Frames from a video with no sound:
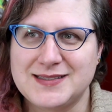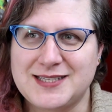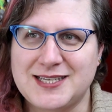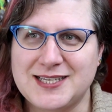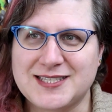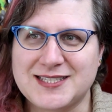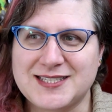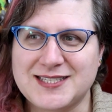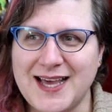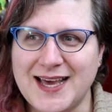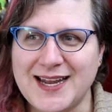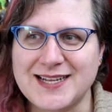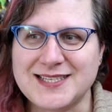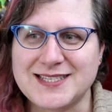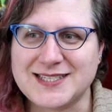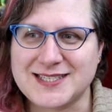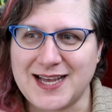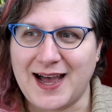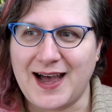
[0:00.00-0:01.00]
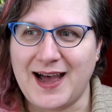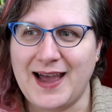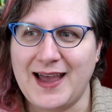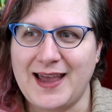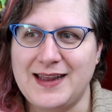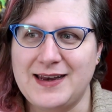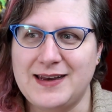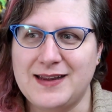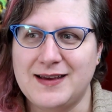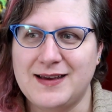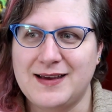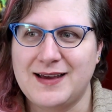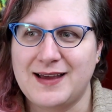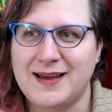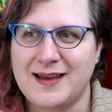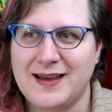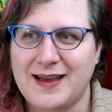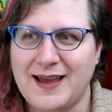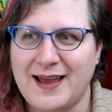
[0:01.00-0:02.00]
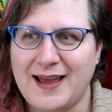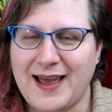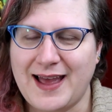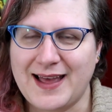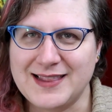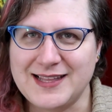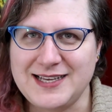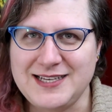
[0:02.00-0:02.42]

to set aside at